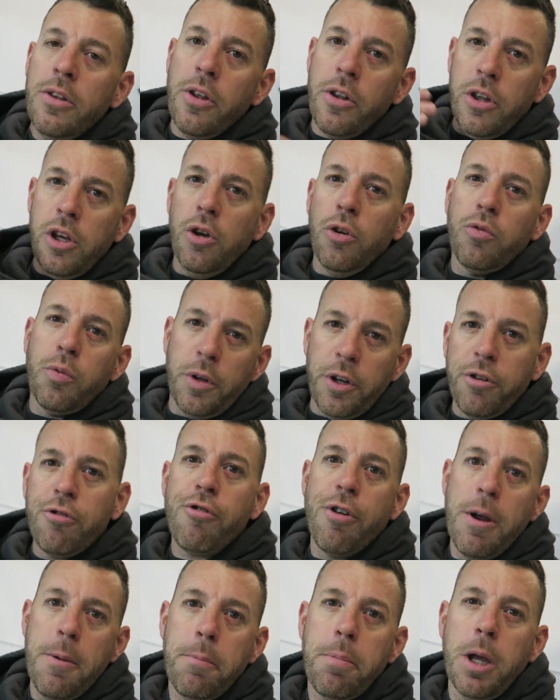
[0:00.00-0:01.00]
that they use when they
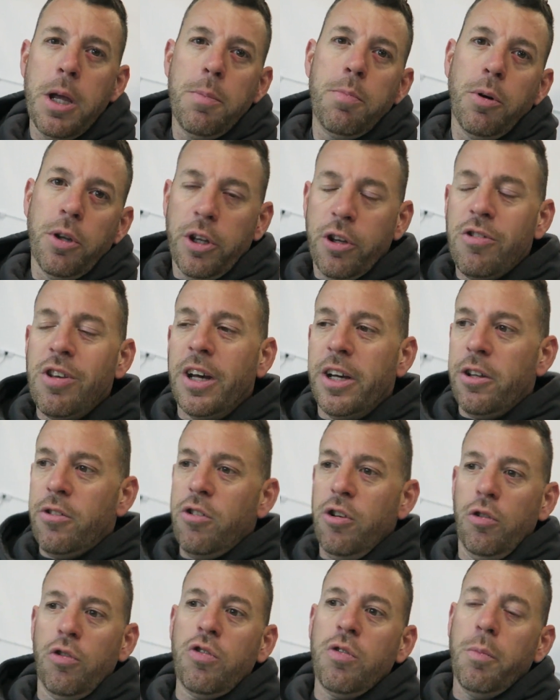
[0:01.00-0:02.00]
train people, and they tell
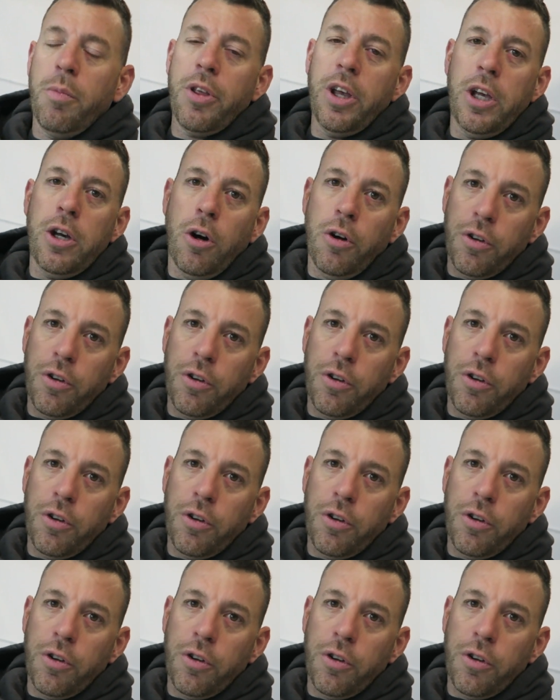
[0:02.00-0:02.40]
you to use something